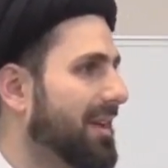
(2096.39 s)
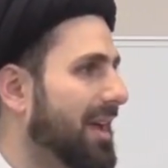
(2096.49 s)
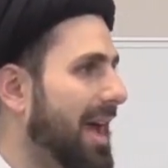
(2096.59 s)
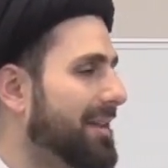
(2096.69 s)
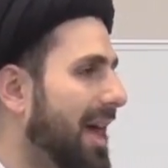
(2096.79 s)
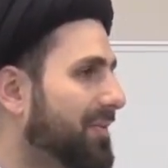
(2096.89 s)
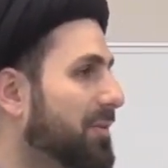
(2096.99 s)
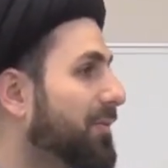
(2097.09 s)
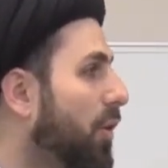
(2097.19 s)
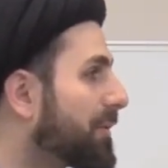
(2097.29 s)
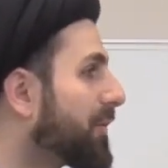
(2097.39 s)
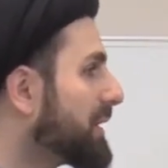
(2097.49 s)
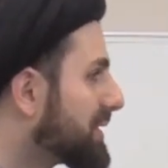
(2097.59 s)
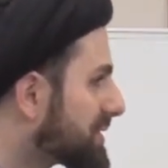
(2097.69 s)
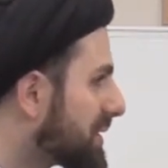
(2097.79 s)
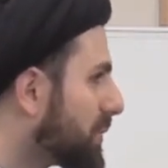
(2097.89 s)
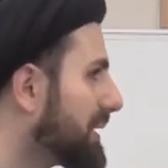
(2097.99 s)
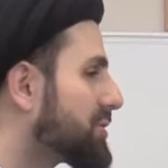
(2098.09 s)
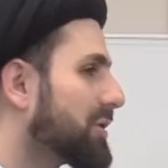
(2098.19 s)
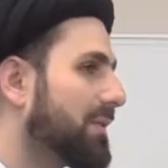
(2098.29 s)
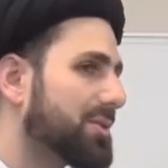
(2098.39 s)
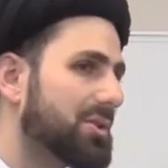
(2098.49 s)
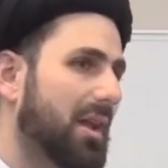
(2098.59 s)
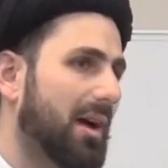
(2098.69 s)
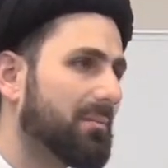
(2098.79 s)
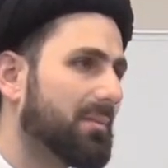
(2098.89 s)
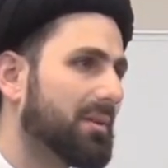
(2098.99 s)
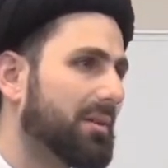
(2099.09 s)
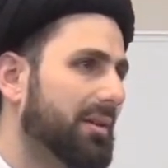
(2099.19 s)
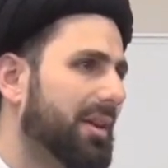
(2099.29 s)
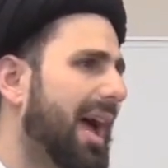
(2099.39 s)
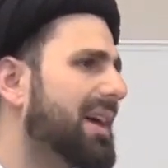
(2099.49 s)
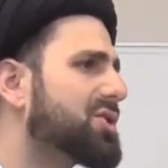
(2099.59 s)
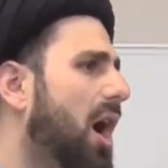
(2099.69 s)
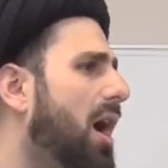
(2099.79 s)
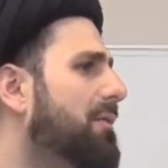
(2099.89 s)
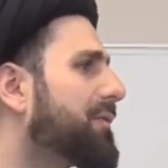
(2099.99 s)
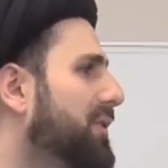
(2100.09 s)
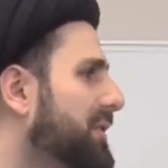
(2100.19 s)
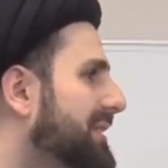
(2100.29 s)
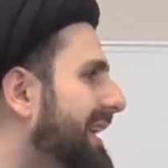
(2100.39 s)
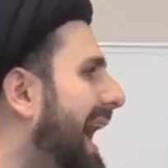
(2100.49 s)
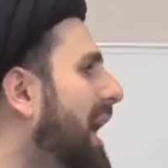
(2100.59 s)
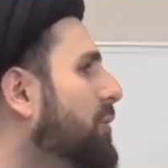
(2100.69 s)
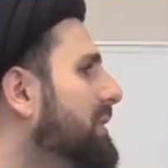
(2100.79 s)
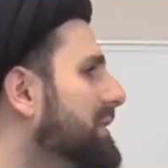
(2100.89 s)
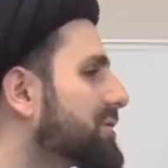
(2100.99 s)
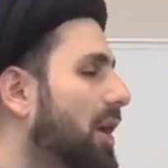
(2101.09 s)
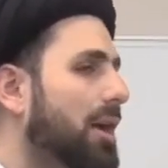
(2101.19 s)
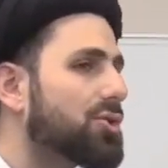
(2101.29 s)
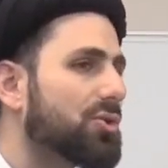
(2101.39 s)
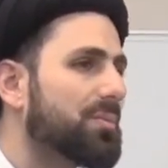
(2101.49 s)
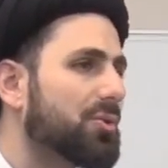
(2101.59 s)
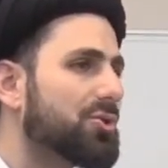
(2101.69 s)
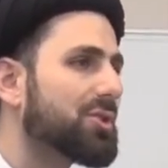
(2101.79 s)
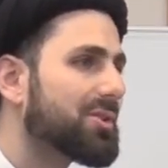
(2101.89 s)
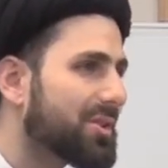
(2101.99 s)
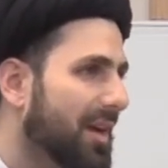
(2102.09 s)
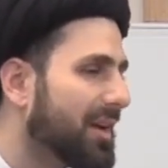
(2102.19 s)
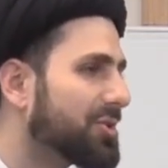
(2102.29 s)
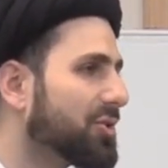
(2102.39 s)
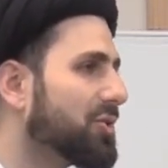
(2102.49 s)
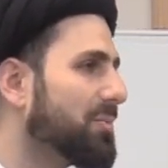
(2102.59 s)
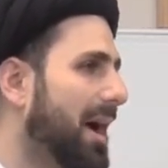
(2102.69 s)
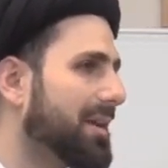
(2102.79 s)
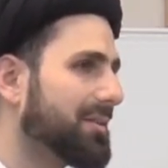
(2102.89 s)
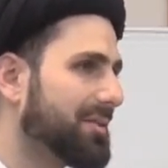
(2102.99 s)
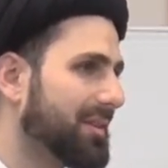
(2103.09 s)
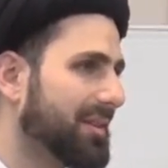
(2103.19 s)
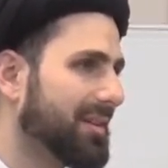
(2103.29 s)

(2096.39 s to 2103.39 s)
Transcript: And at the forefront is the religion of Islam. It has offered countless contributions to humanity.